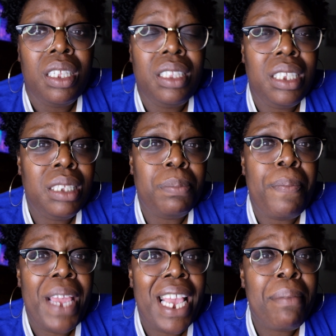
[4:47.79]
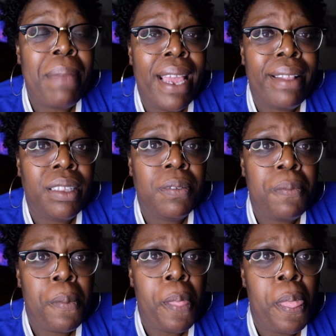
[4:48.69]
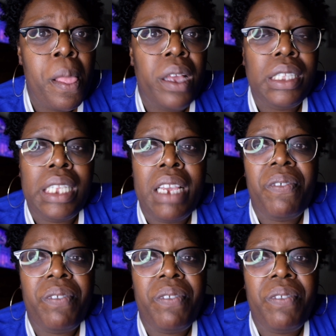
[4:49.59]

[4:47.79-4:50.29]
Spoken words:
these big men, they